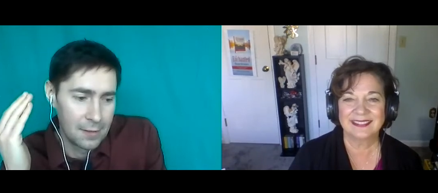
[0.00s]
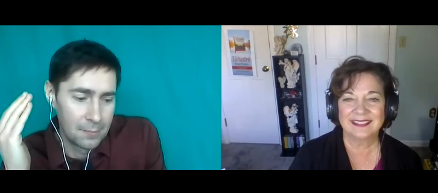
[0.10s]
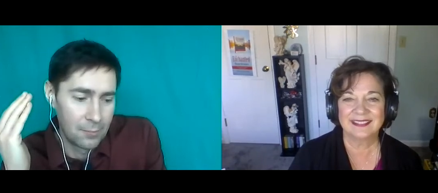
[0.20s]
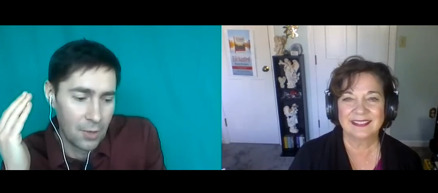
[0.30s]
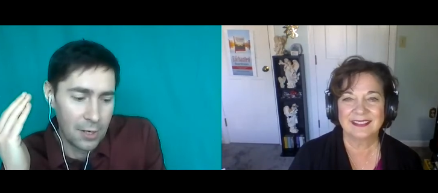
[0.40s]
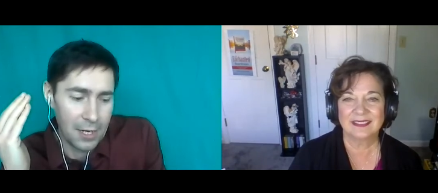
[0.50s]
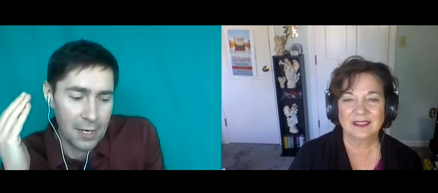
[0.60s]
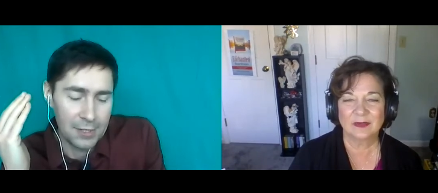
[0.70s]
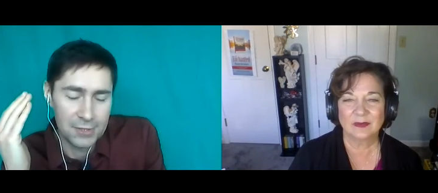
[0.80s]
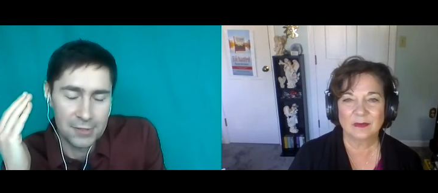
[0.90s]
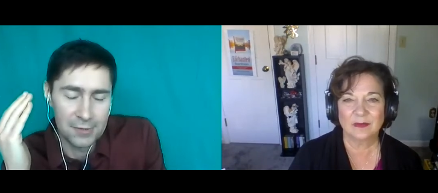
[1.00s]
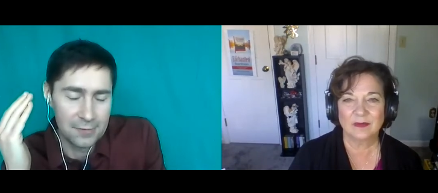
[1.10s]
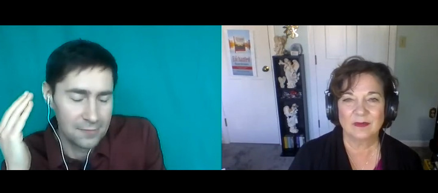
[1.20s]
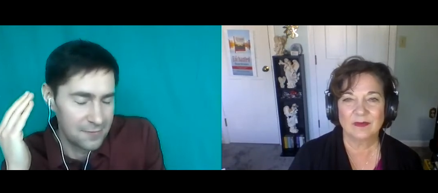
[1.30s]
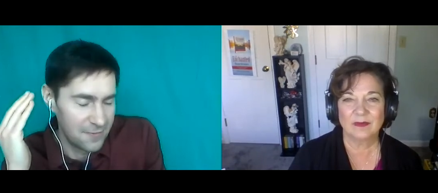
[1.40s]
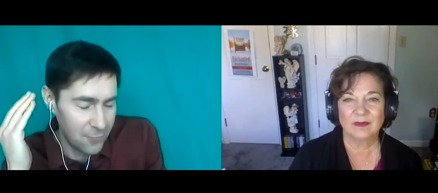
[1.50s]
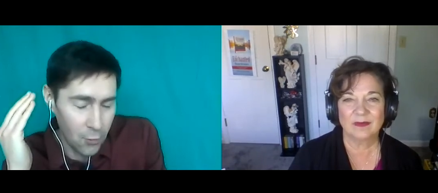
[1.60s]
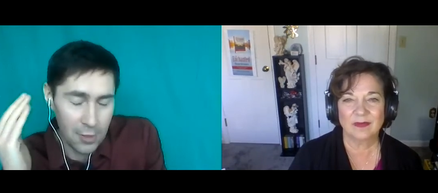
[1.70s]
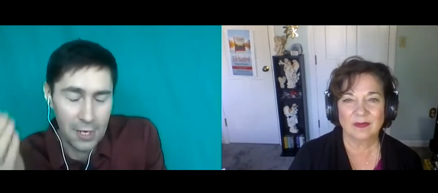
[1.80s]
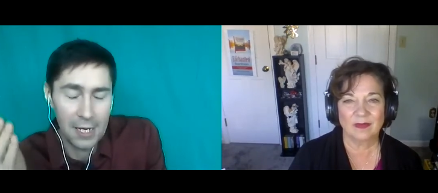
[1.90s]
Speaker 1: party until
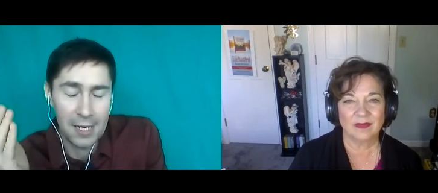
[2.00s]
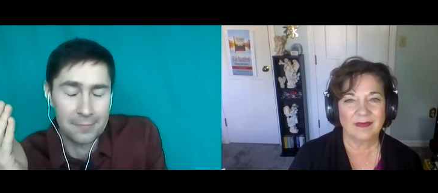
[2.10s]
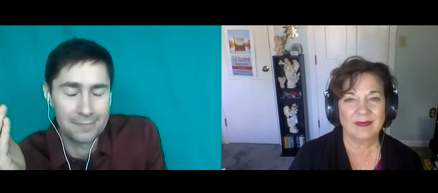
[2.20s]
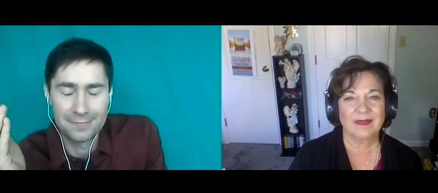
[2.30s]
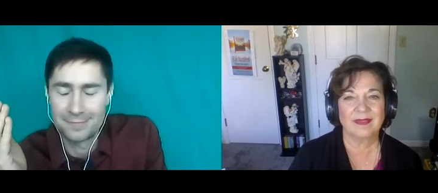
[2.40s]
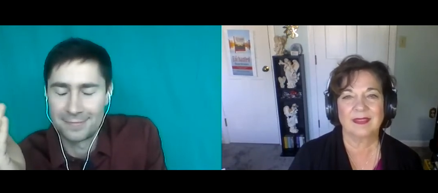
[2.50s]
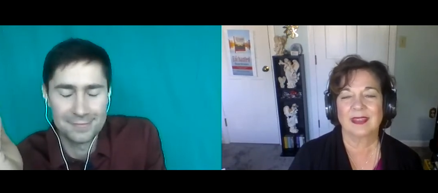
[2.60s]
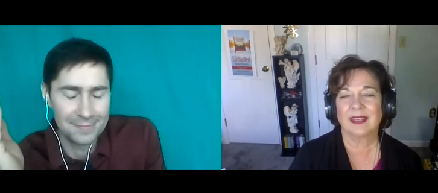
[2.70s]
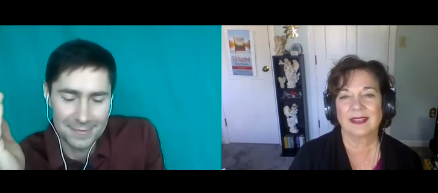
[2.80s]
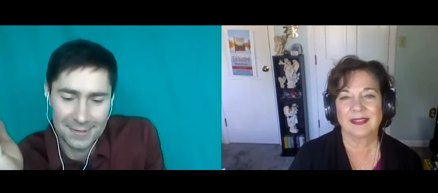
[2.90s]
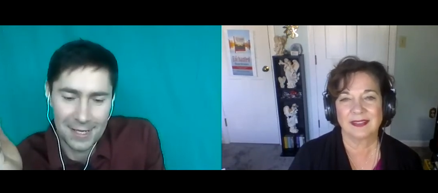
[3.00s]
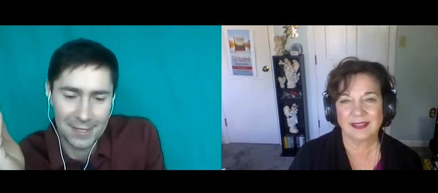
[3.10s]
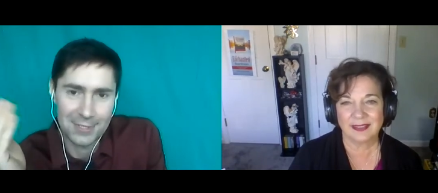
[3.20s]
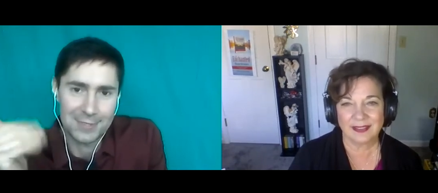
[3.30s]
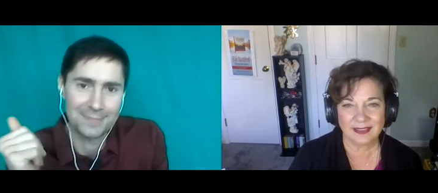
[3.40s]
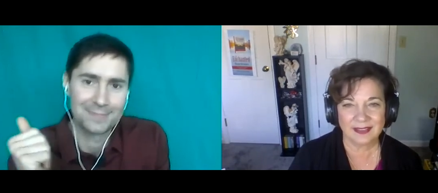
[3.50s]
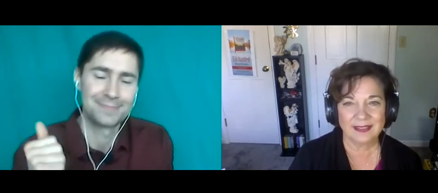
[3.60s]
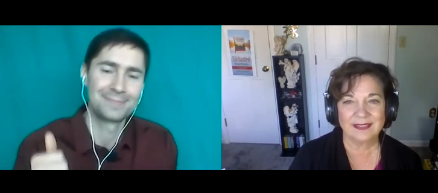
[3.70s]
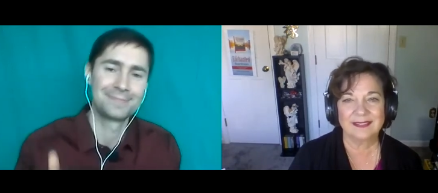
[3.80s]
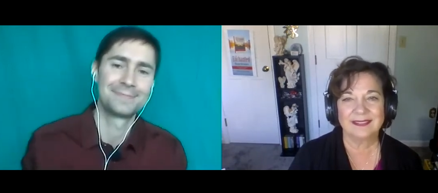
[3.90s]
4 a.m like this
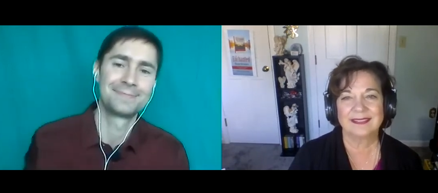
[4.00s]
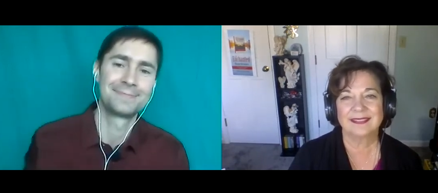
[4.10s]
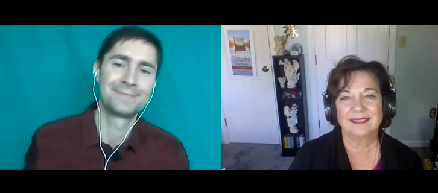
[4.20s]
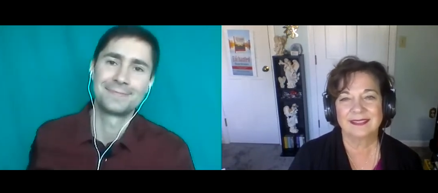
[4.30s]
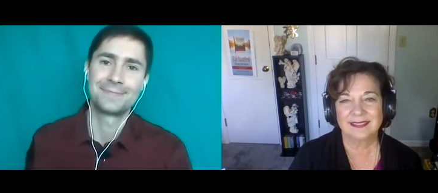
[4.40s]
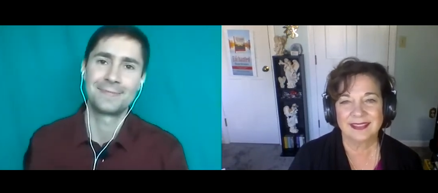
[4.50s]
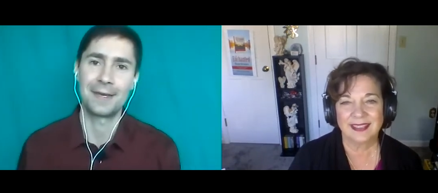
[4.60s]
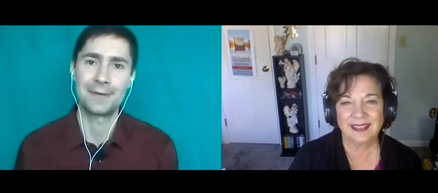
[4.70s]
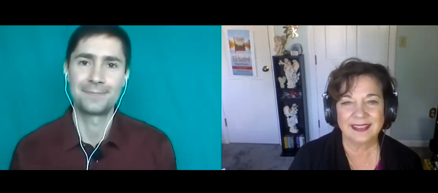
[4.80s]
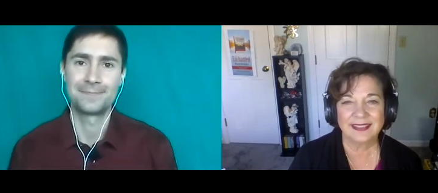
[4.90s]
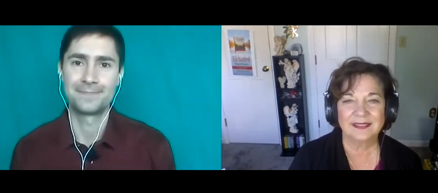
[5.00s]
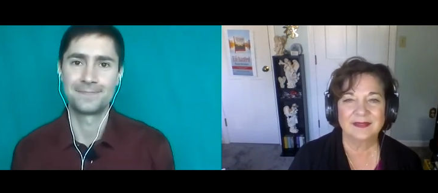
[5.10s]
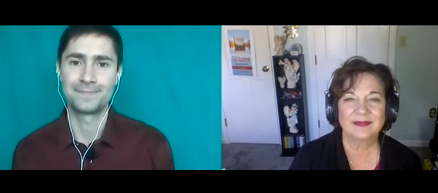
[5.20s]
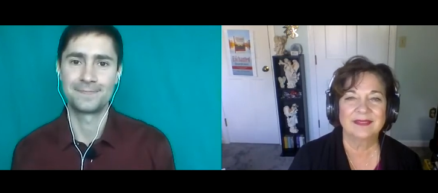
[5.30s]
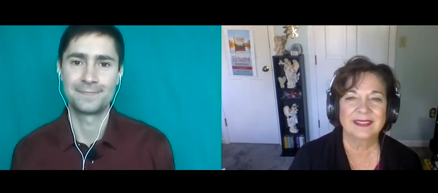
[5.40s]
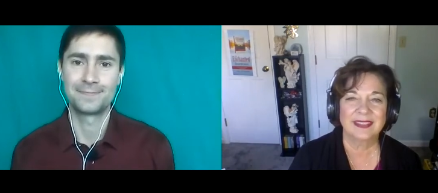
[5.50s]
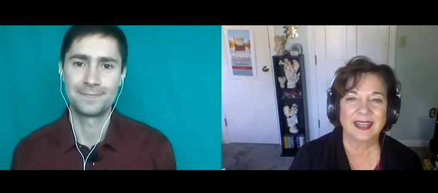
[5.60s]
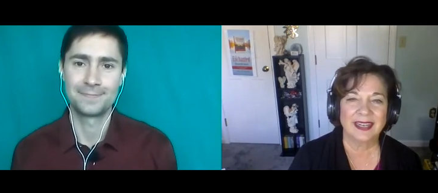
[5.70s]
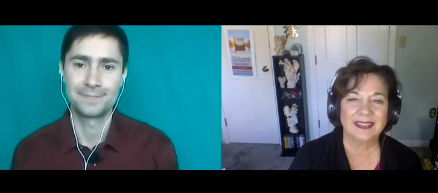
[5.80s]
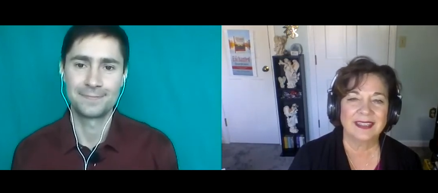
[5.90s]
yeah
Speaker 2: got it
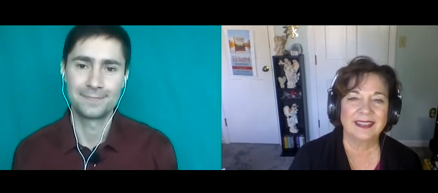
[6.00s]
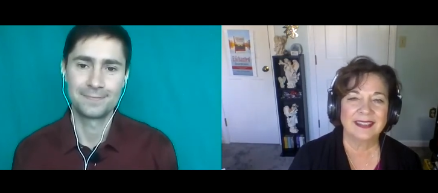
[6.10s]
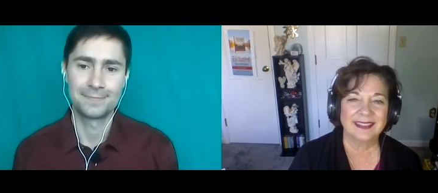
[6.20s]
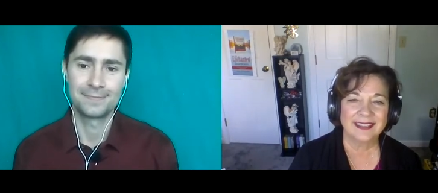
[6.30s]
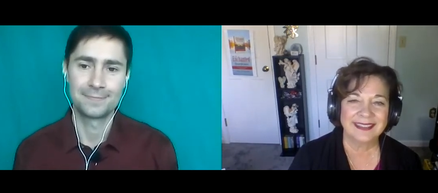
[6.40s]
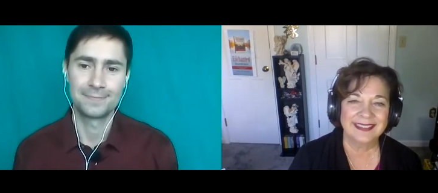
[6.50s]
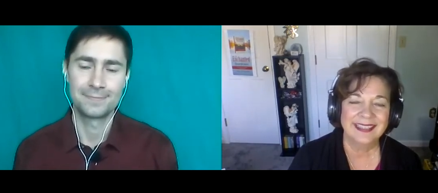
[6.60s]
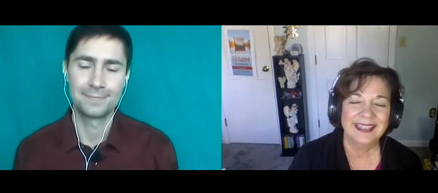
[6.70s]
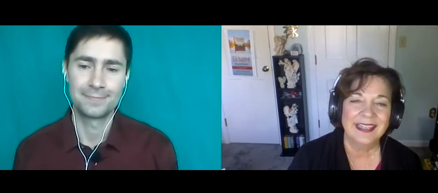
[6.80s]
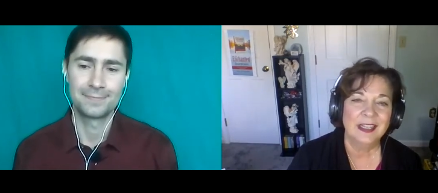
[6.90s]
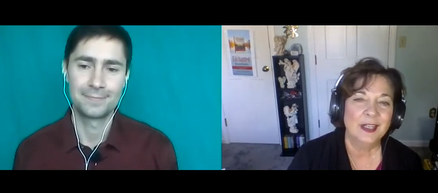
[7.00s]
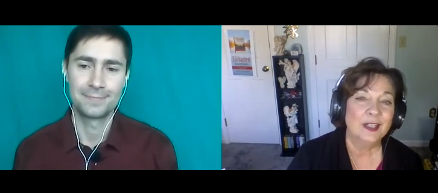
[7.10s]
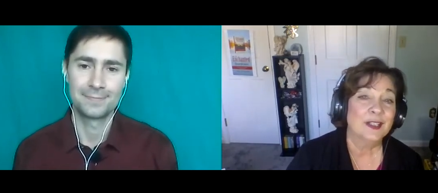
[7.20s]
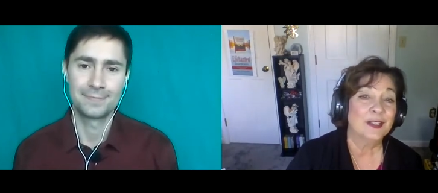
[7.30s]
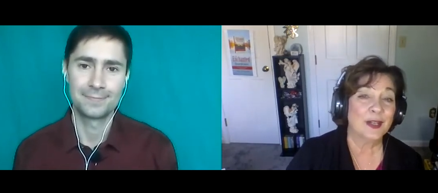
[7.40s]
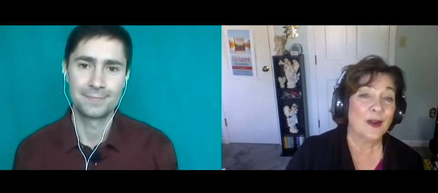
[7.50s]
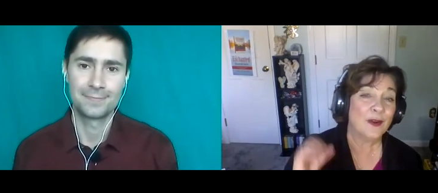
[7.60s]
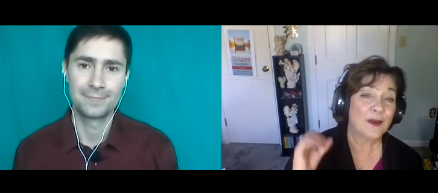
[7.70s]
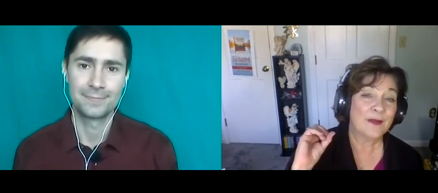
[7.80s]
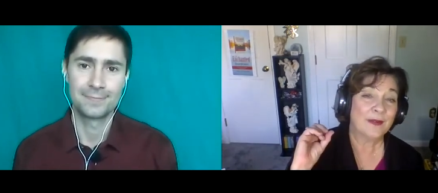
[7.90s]
got it got it got it
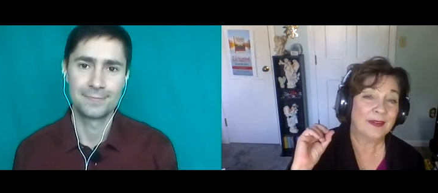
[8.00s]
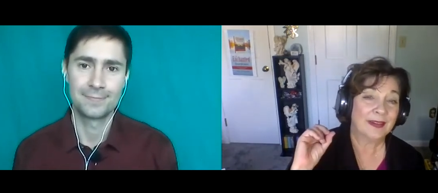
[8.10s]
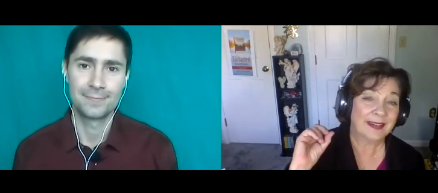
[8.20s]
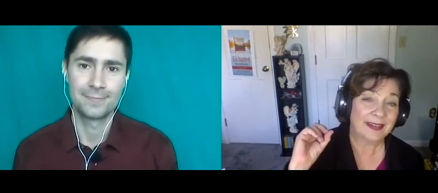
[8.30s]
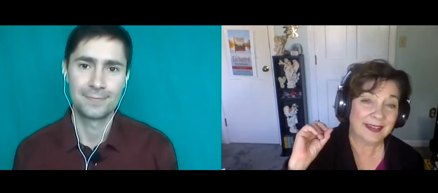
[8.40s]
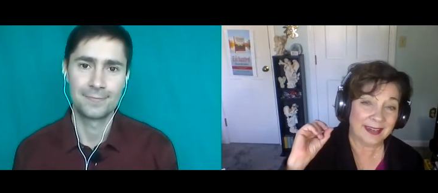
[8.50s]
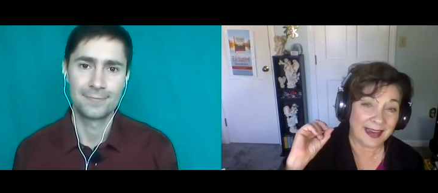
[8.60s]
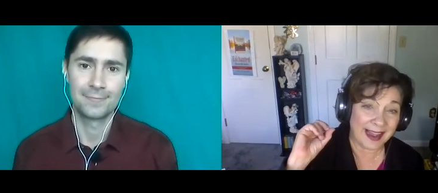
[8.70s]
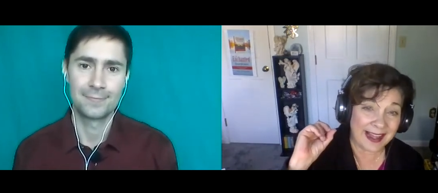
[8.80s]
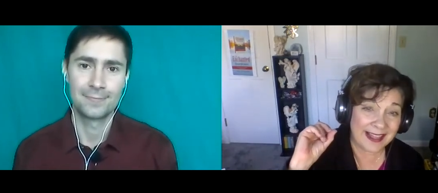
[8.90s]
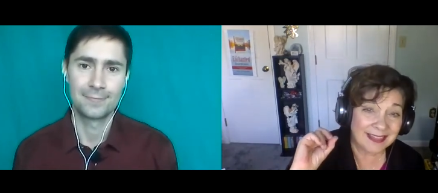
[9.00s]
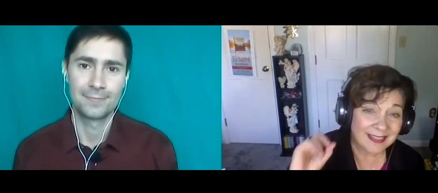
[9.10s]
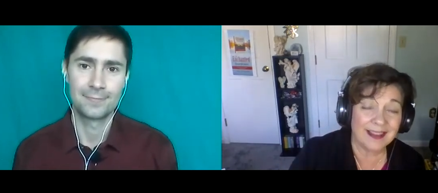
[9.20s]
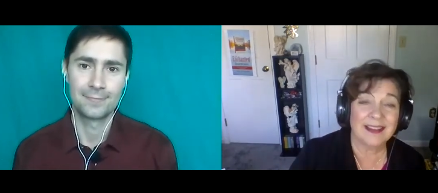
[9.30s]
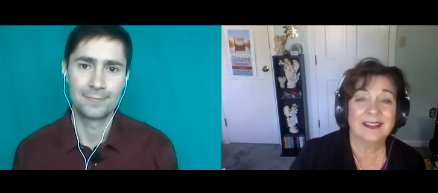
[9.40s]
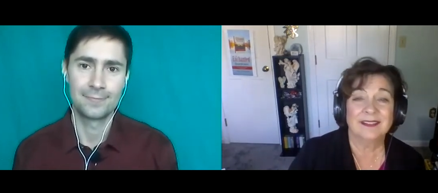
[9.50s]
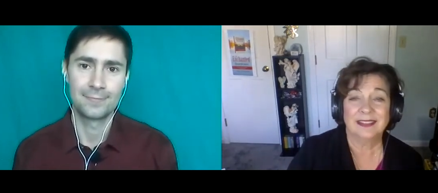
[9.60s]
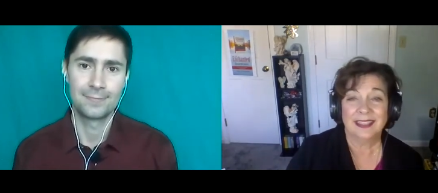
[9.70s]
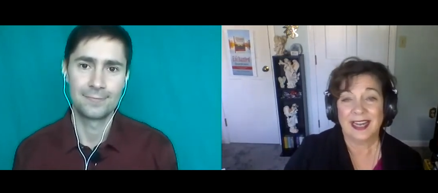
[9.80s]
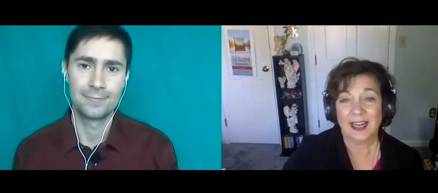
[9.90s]
so i love
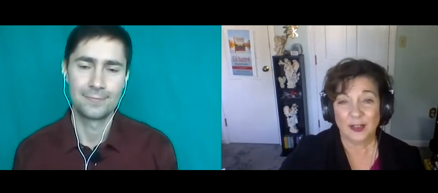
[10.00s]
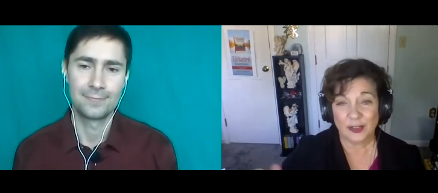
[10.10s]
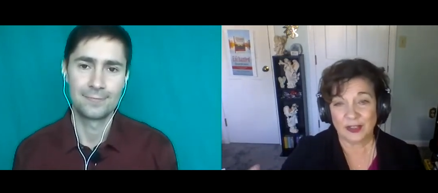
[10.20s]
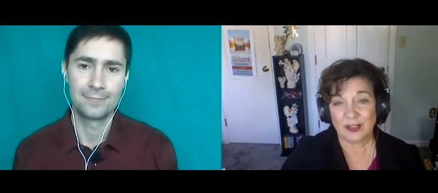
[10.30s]
how you're